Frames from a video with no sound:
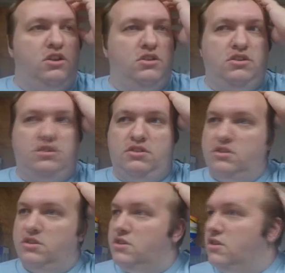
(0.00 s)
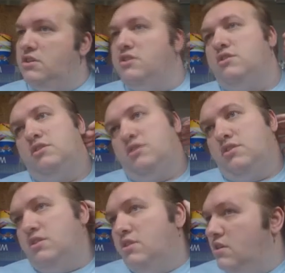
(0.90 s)
Well, yeah. So,
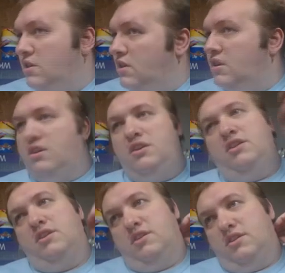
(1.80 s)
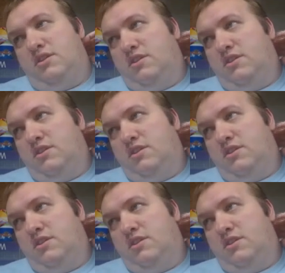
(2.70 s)
have you seen Stargate?